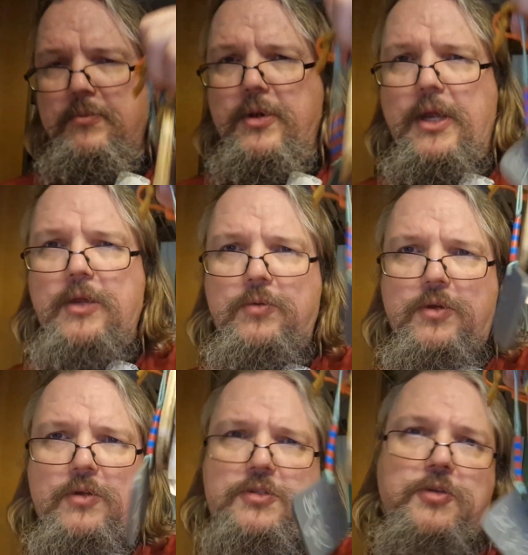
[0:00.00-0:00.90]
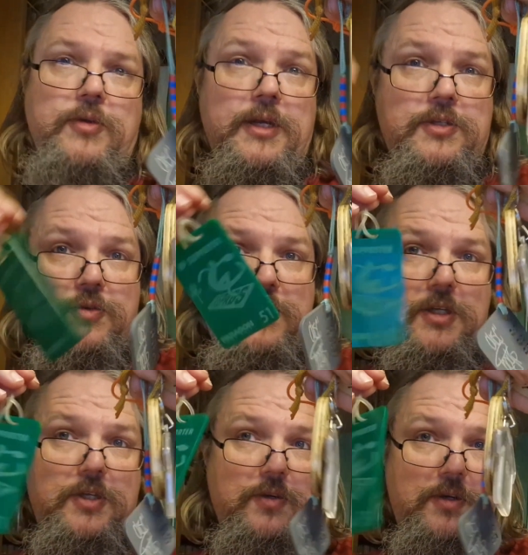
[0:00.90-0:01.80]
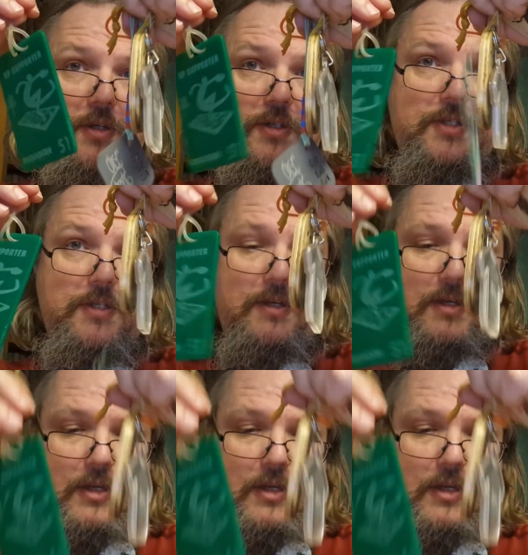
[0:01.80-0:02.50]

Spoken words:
but I would also like to see yours,